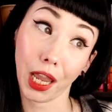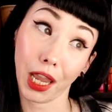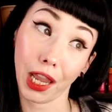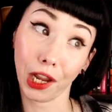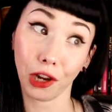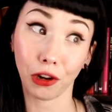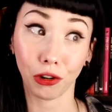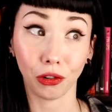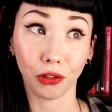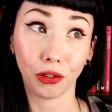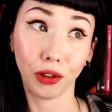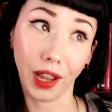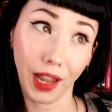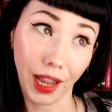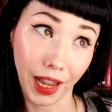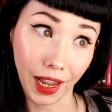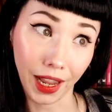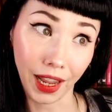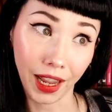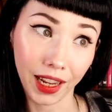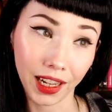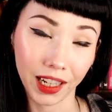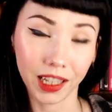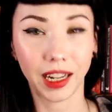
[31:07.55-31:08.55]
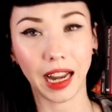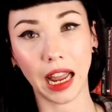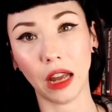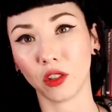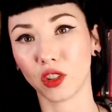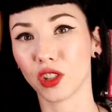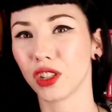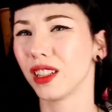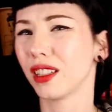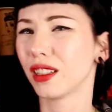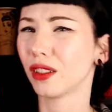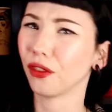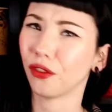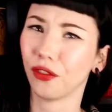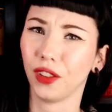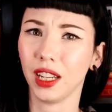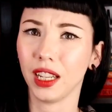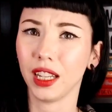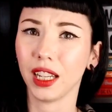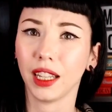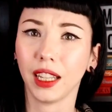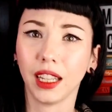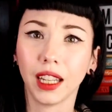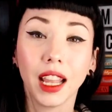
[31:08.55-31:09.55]
hey girl, hey, and now she's
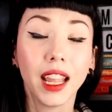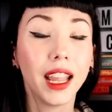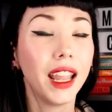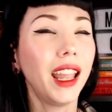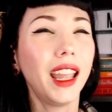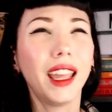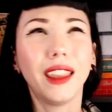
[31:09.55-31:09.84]
offended,